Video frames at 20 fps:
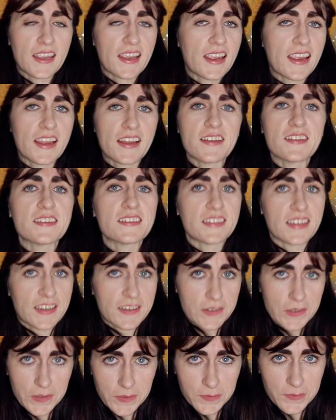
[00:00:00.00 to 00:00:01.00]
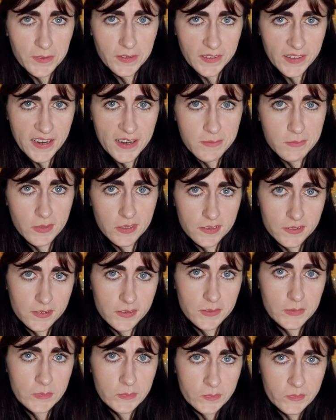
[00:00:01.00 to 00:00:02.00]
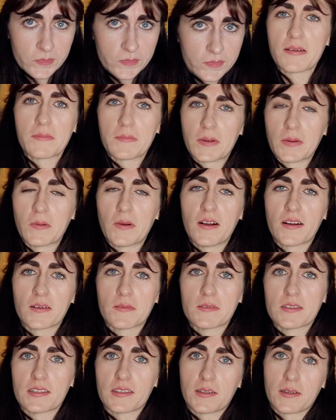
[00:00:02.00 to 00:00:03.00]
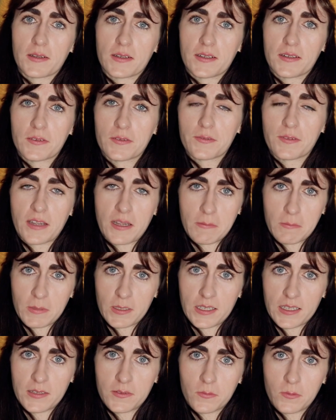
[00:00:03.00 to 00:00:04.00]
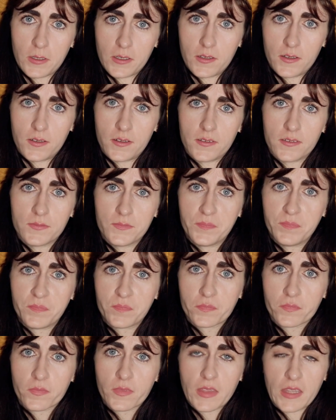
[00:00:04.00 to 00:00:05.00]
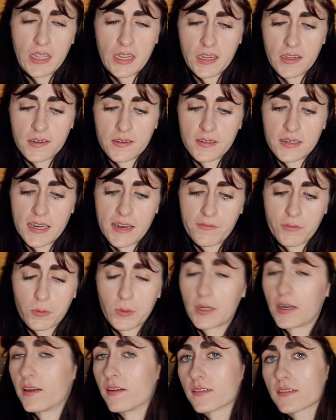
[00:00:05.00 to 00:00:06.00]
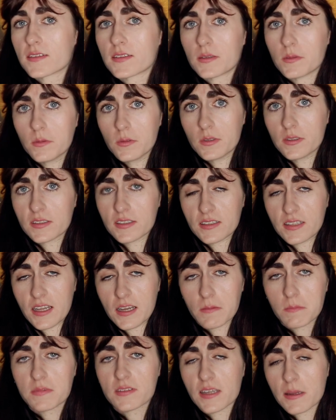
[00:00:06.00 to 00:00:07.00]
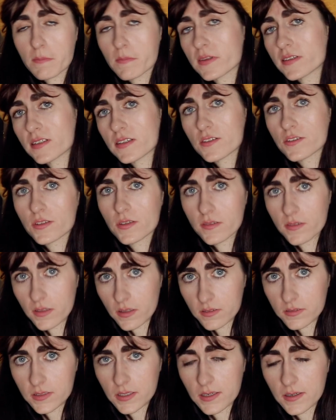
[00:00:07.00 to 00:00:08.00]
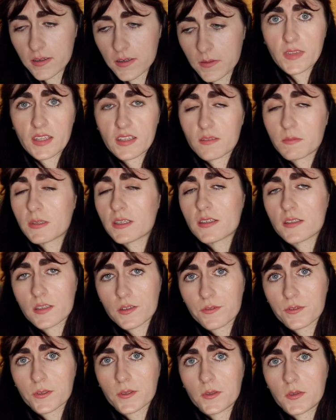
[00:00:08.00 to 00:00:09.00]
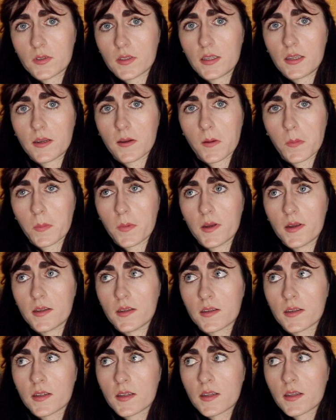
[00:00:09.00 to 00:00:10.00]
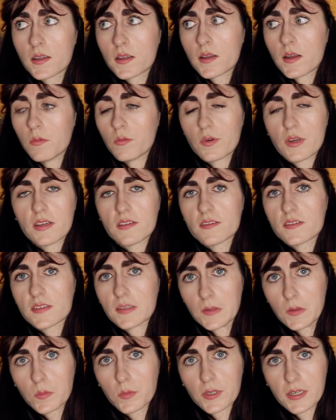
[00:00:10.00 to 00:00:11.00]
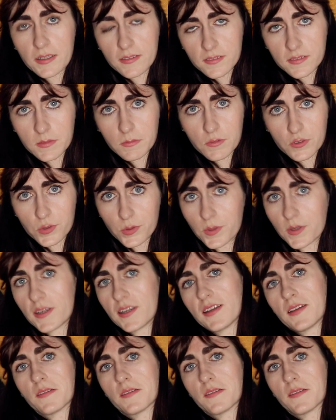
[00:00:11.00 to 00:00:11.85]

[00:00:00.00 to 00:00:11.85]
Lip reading: and Santa for that matter. But welcome to the family, Will, and everyone else who is in that same position this year. It's been a difficult year, but we can still bring some joy